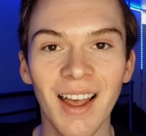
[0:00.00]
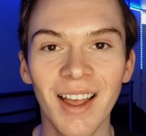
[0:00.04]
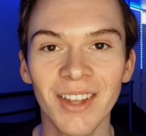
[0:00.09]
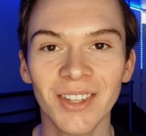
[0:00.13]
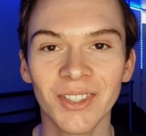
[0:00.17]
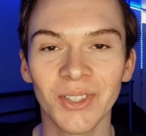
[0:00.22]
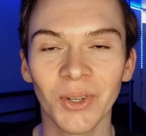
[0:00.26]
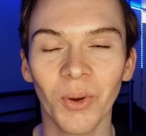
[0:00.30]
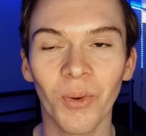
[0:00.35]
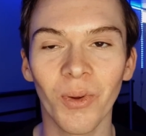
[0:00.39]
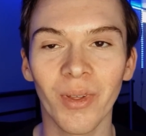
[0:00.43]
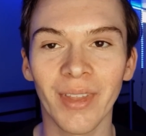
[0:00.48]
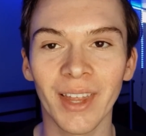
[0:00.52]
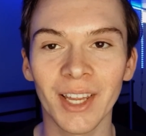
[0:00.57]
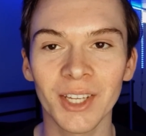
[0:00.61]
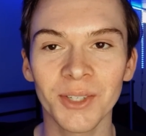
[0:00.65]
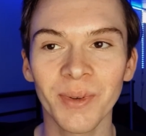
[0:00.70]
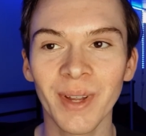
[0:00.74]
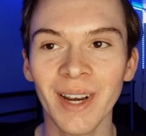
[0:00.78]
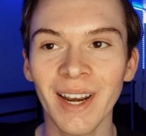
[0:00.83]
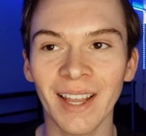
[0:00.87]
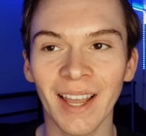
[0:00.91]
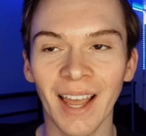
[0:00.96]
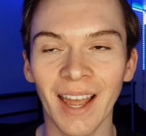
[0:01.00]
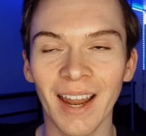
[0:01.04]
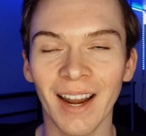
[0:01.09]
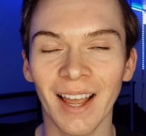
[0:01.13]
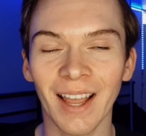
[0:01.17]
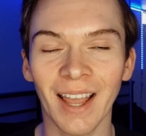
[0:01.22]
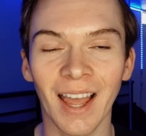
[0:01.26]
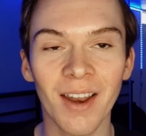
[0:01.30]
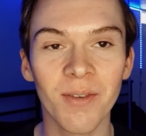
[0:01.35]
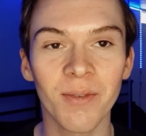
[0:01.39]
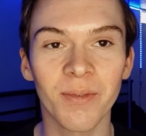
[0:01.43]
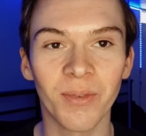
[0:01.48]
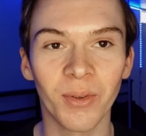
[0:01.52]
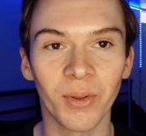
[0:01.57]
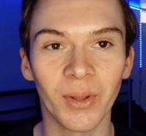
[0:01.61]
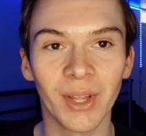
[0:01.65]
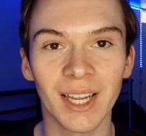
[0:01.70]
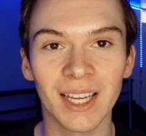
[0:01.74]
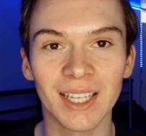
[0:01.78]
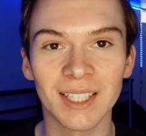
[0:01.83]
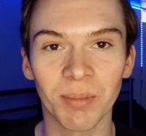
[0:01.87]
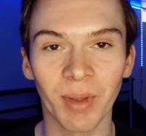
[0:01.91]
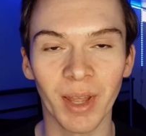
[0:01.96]
So this one again, I can't
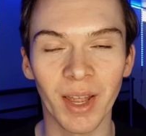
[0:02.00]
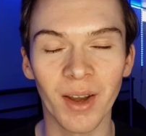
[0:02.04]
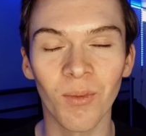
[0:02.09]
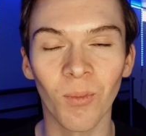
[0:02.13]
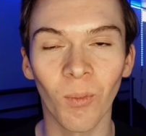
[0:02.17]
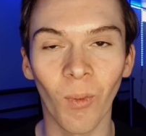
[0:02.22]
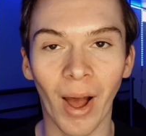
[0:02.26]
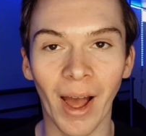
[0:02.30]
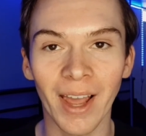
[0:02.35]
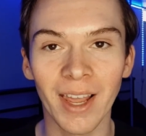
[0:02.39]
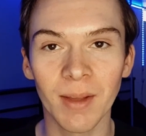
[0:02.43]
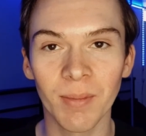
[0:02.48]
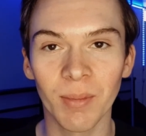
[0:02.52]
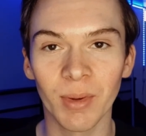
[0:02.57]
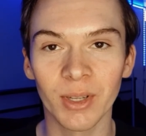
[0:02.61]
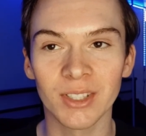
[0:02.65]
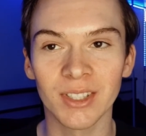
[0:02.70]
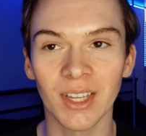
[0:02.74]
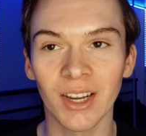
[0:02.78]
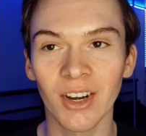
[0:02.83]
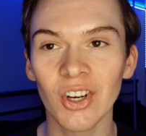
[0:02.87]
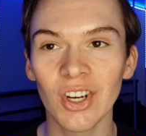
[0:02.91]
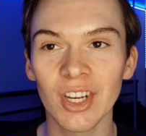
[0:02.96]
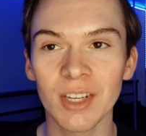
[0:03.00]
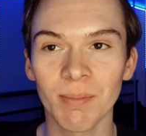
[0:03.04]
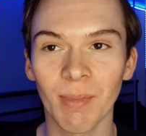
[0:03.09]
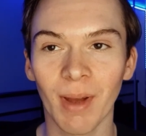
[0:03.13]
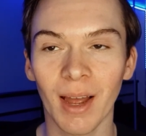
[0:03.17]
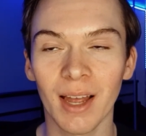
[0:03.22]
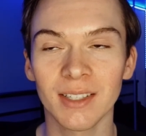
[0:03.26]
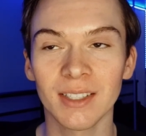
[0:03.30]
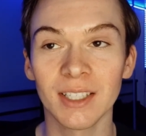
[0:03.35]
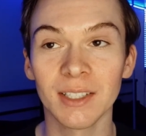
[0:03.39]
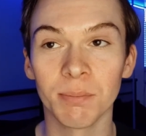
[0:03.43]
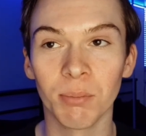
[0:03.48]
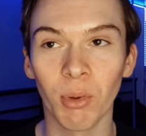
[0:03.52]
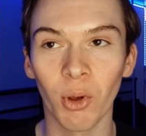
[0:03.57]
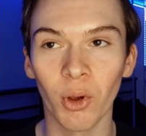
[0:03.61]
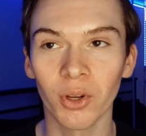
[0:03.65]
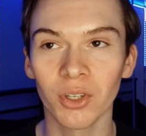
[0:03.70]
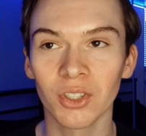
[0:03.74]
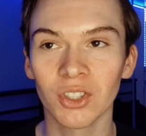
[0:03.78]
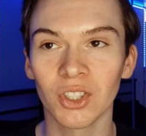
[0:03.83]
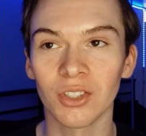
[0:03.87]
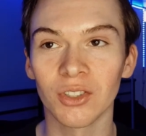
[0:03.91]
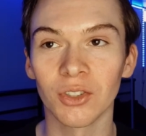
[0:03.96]
fully explain why, but Sarah J. Maas's
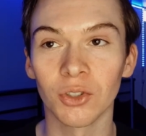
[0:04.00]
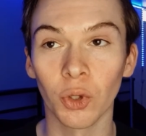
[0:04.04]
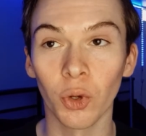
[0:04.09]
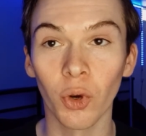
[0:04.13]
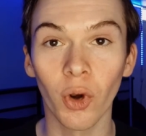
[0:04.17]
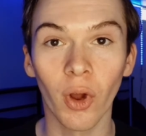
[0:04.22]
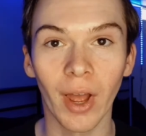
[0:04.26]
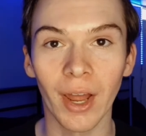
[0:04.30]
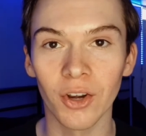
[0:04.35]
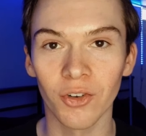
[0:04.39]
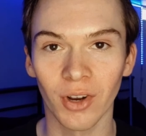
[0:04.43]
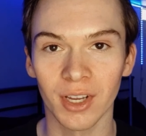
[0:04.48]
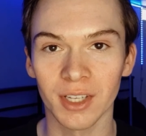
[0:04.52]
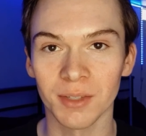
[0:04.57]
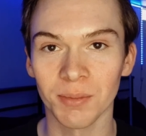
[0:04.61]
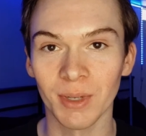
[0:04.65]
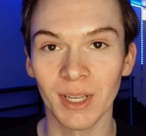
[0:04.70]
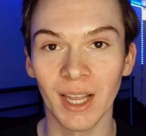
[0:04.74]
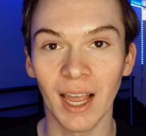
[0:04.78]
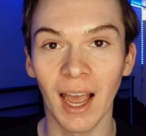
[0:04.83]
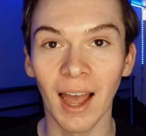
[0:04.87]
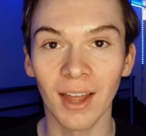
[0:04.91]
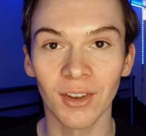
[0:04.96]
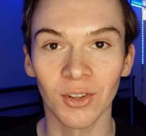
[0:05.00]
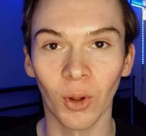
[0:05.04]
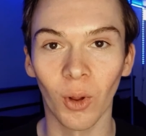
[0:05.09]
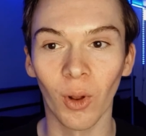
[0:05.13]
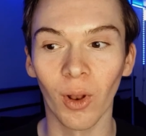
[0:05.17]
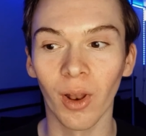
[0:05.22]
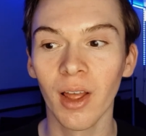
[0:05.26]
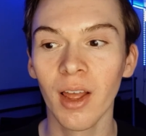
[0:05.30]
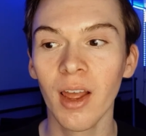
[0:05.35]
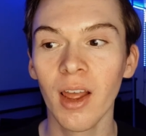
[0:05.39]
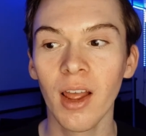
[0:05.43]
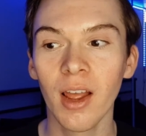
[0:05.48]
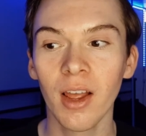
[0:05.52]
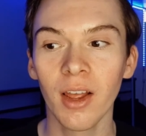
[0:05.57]
books just do not interest me at all.